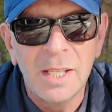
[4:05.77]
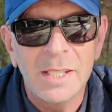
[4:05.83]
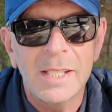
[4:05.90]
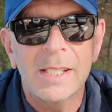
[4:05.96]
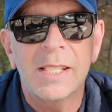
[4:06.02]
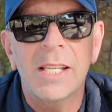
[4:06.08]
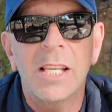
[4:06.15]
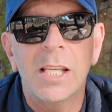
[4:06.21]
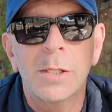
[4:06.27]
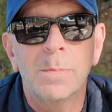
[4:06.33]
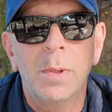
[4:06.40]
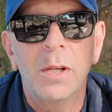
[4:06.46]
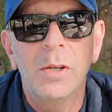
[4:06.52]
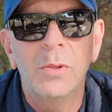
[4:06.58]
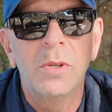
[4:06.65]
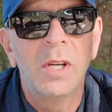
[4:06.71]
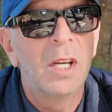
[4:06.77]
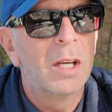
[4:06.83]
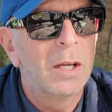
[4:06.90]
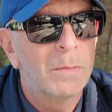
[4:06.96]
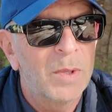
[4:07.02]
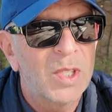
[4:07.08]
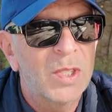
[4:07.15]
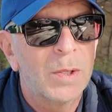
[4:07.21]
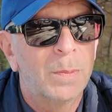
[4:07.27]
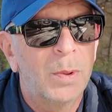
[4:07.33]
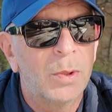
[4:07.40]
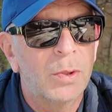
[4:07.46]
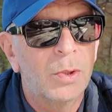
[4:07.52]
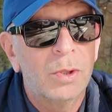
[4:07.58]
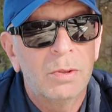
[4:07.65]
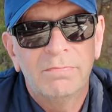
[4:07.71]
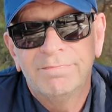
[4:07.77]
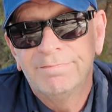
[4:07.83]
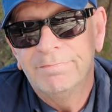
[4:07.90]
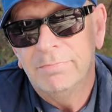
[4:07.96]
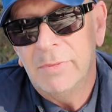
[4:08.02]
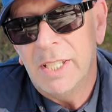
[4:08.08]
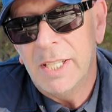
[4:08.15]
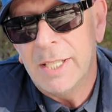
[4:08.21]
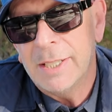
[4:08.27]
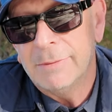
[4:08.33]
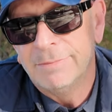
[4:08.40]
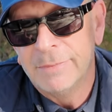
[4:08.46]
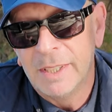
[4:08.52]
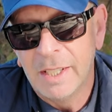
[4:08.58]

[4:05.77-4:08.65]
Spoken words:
The sea is blue. Mr. Paul, well,